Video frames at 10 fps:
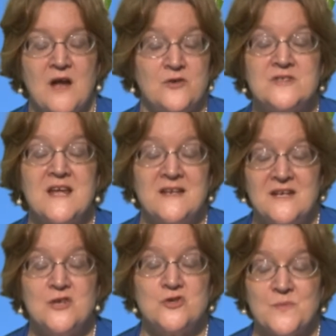understanding
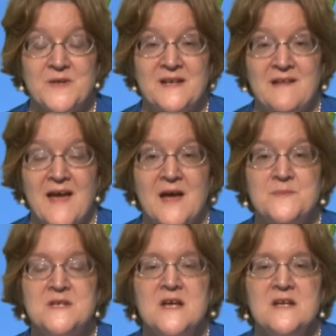and interpreting
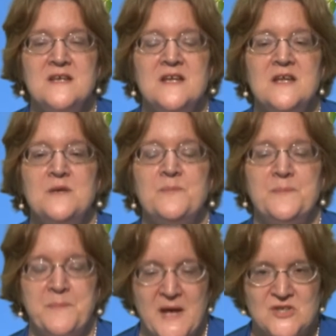labs, getting
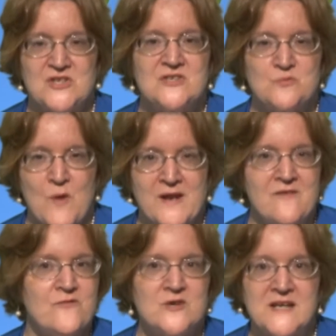patients
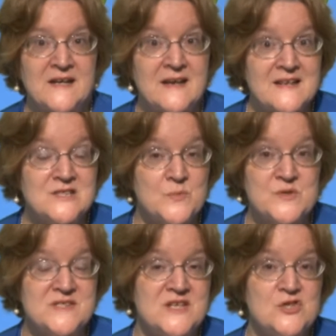ready for diagnostic
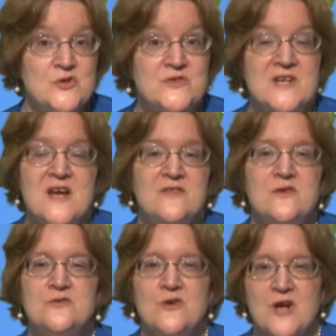procedures.
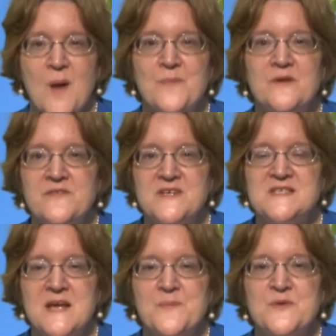Those are a couple of
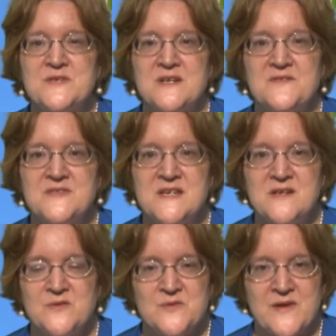examples that I've seen
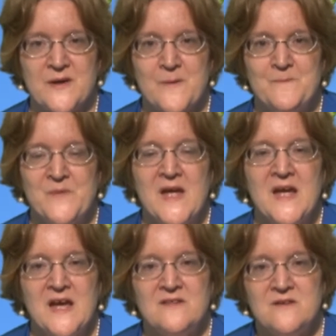under there.
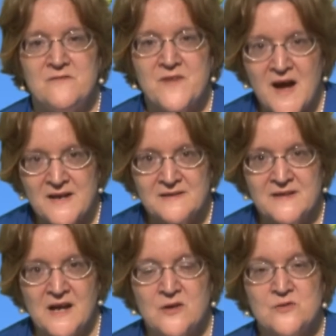And then
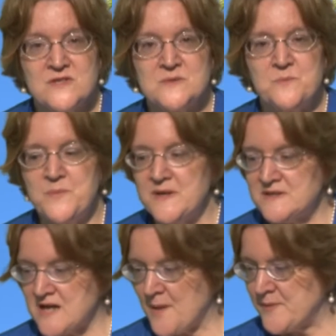finally, under this
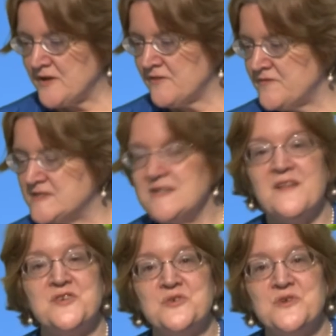big topic of
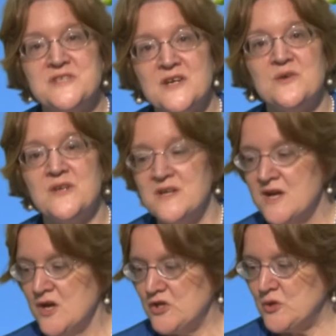physiological integrity,
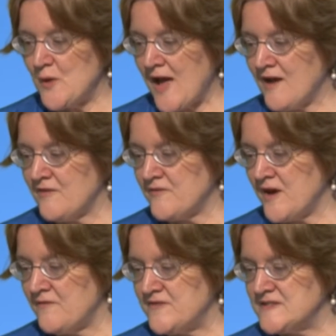you have
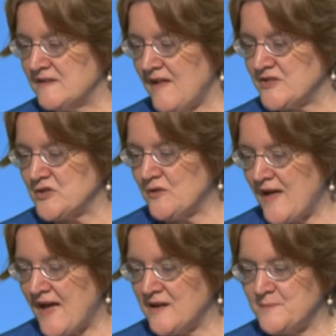physiological
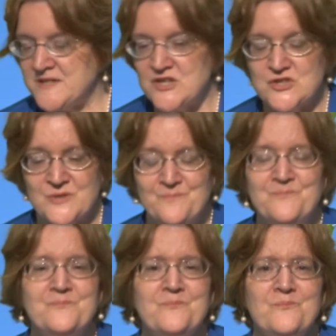adaptation.